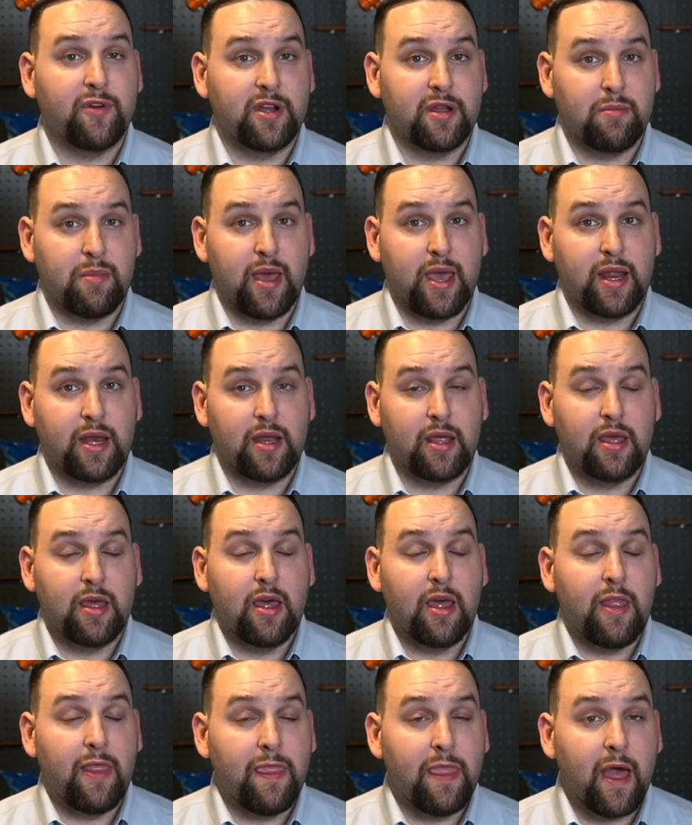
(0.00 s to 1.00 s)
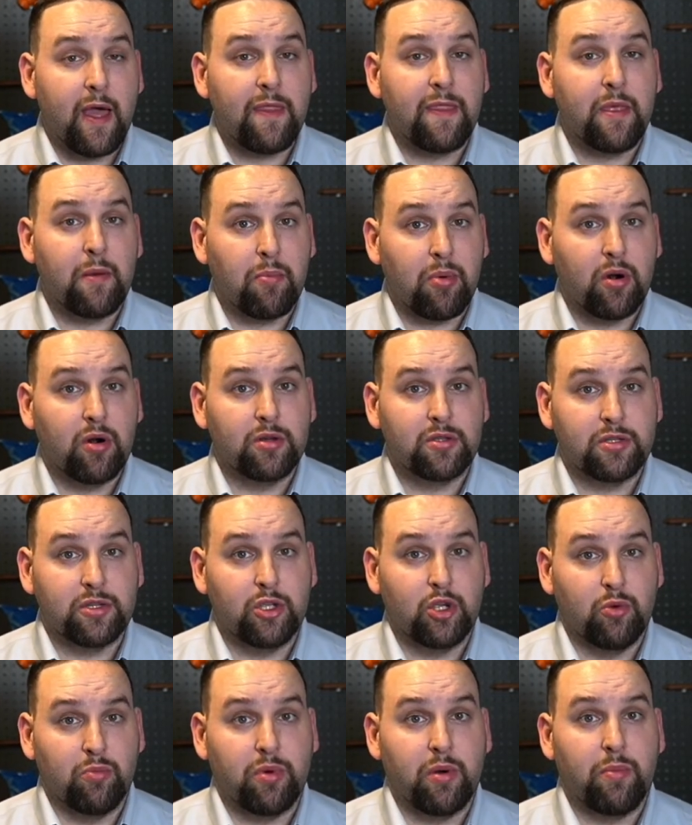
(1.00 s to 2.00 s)
debate, not the person
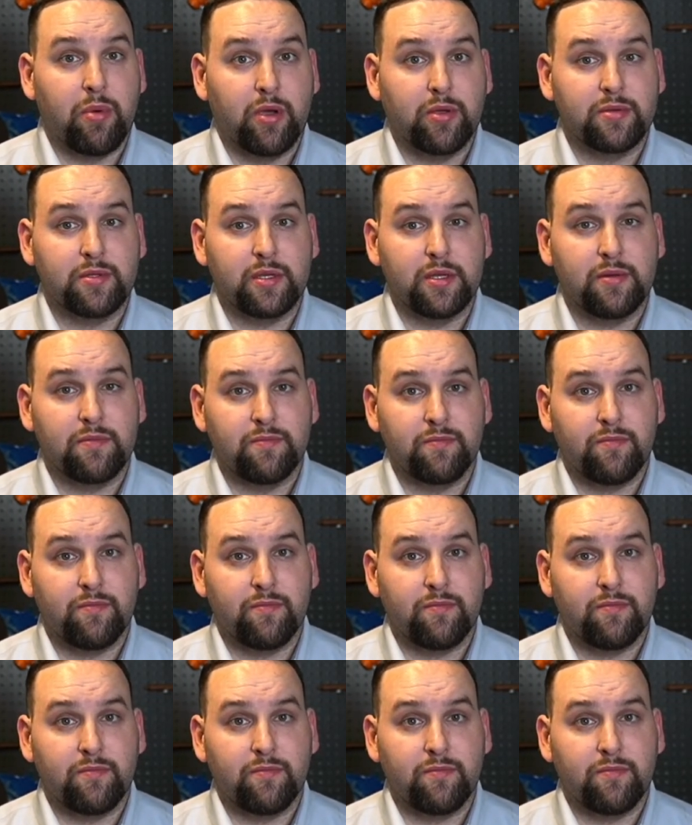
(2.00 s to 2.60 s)
who proposed it.